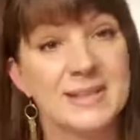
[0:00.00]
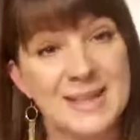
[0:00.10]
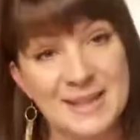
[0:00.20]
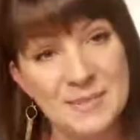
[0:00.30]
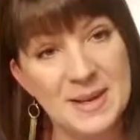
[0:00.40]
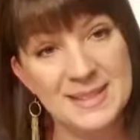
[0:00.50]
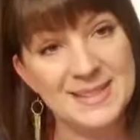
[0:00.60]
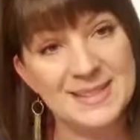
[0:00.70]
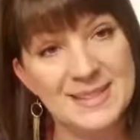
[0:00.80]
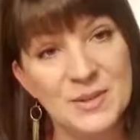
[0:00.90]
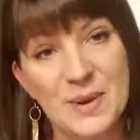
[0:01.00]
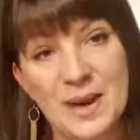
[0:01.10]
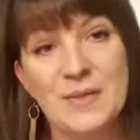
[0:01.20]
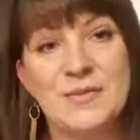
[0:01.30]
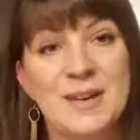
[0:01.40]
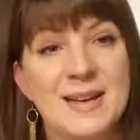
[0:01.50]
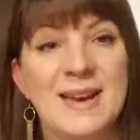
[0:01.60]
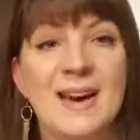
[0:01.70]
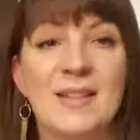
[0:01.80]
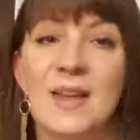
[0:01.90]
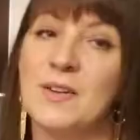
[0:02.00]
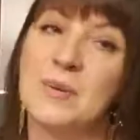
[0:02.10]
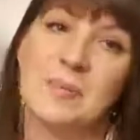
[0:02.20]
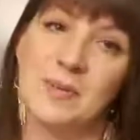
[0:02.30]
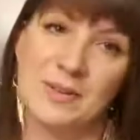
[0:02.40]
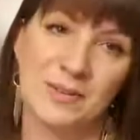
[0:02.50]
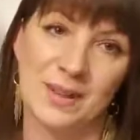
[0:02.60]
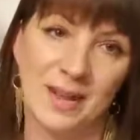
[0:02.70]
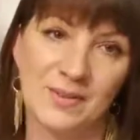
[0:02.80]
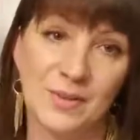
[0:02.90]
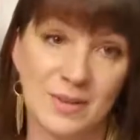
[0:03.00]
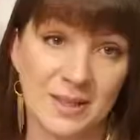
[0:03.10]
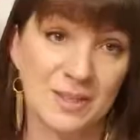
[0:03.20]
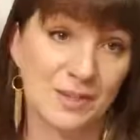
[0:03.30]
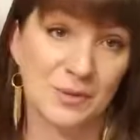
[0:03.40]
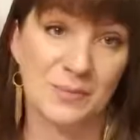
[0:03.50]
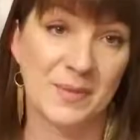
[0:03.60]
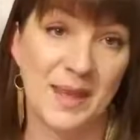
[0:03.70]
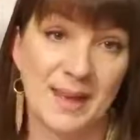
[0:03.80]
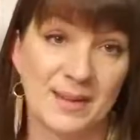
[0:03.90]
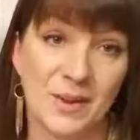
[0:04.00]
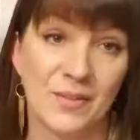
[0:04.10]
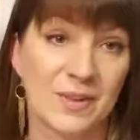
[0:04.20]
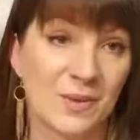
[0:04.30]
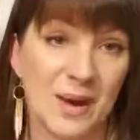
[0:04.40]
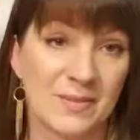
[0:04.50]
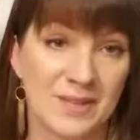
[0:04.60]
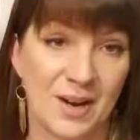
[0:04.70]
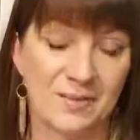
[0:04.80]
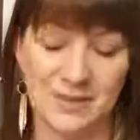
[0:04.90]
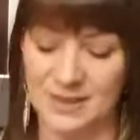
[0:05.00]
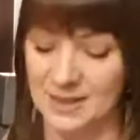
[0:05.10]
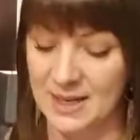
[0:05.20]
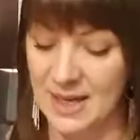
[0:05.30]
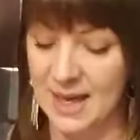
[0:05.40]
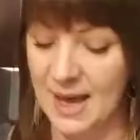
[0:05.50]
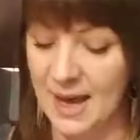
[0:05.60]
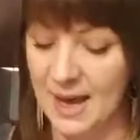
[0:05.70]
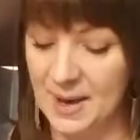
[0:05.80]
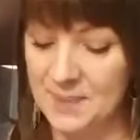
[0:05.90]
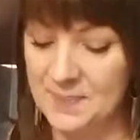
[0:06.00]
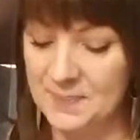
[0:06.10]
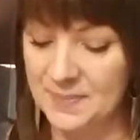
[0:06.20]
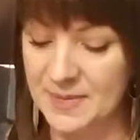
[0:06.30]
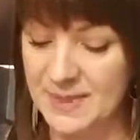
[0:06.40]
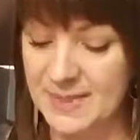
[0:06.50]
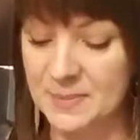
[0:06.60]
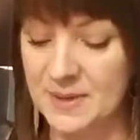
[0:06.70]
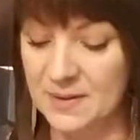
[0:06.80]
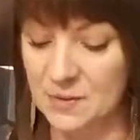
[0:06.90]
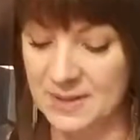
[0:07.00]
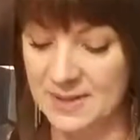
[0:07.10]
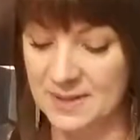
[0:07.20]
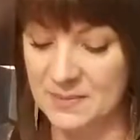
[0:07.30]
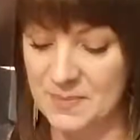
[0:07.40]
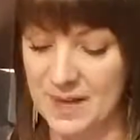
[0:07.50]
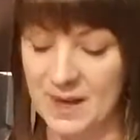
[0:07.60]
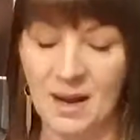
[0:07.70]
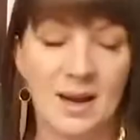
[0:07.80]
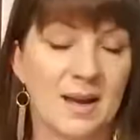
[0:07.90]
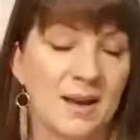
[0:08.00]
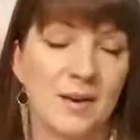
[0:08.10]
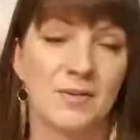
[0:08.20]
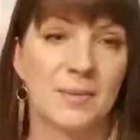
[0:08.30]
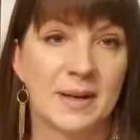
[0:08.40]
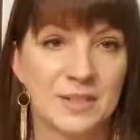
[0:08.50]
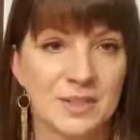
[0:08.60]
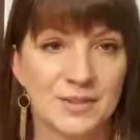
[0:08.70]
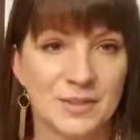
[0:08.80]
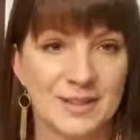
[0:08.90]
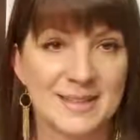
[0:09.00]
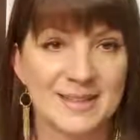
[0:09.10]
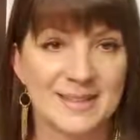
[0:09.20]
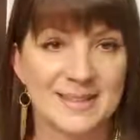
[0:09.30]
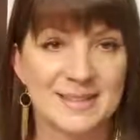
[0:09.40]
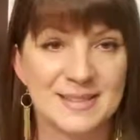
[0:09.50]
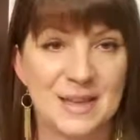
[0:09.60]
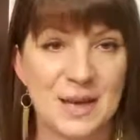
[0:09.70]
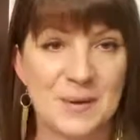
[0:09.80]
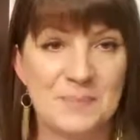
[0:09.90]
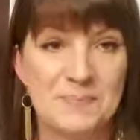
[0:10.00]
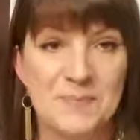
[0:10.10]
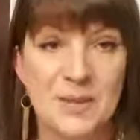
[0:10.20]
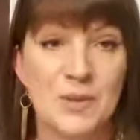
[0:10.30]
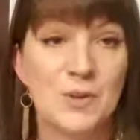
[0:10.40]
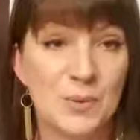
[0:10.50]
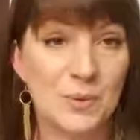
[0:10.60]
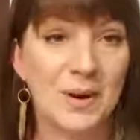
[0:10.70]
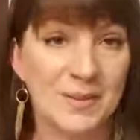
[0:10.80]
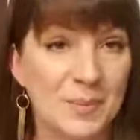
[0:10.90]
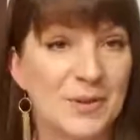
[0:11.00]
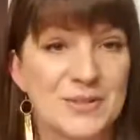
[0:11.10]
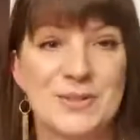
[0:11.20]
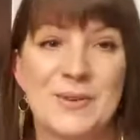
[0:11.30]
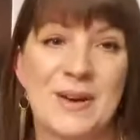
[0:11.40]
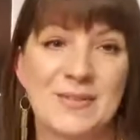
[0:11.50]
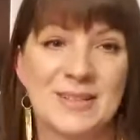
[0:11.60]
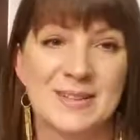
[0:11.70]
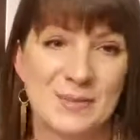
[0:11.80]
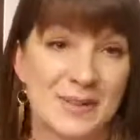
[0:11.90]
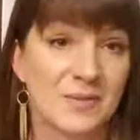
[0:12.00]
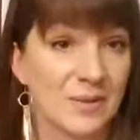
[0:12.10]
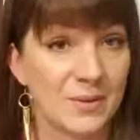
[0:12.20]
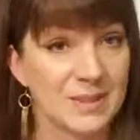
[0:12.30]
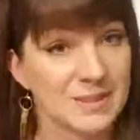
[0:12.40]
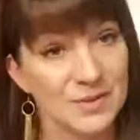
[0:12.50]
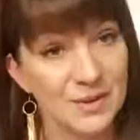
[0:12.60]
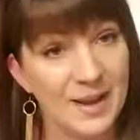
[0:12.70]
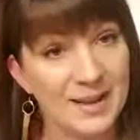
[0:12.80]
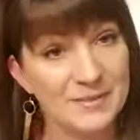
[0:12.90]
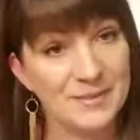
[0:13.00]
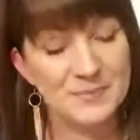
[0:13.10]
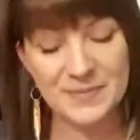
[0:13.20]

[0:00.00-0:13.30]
a daily basis. You have a lot of people in your life who need you and all that you have to offer. Um, the tidbit of wisdom that I offer my children is um, you are the person you have to live with for the rest of your life.